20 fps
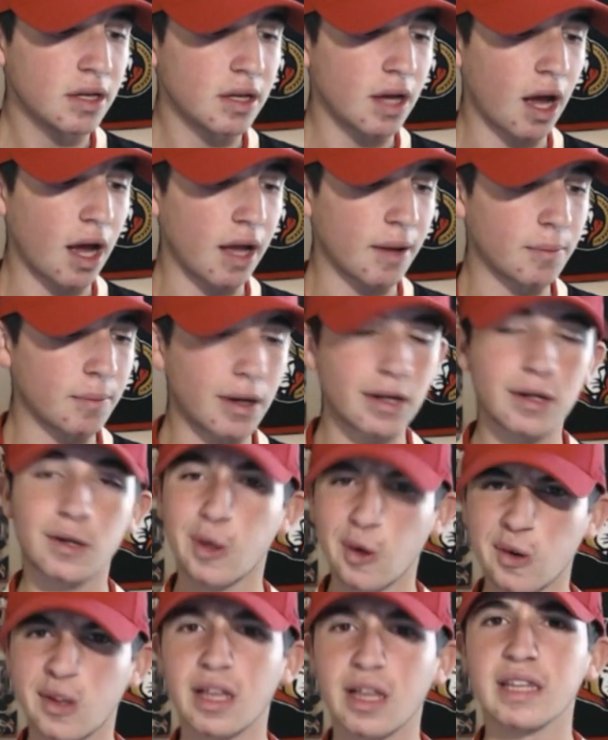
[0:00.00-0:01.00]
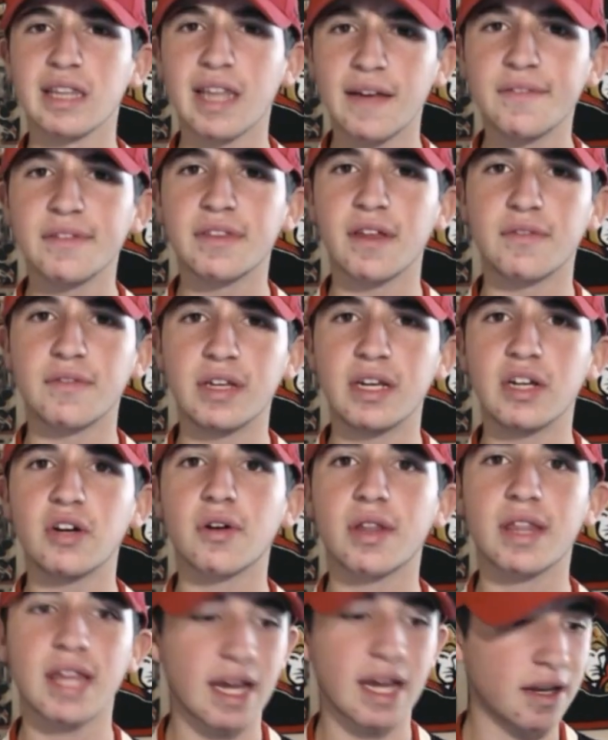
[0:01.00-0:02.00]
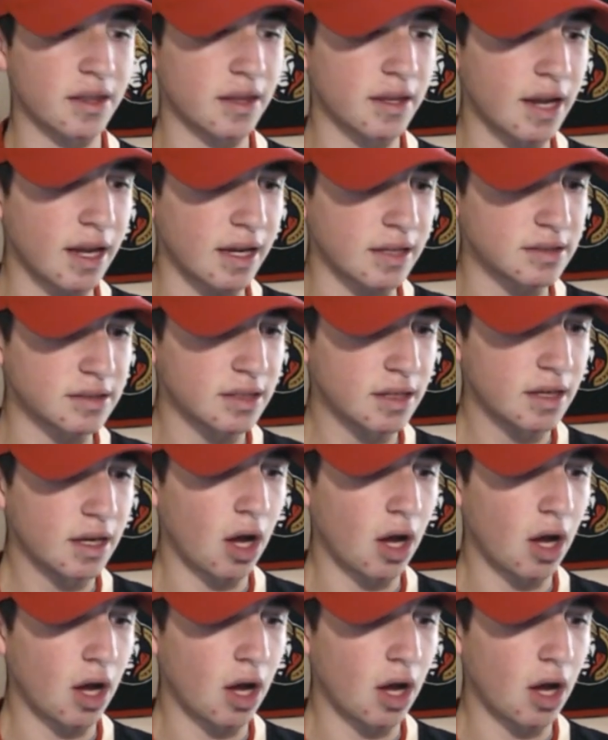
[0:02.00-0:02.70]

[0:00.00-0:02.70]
Uh, Mark Stone's 11th of the year, second of the night.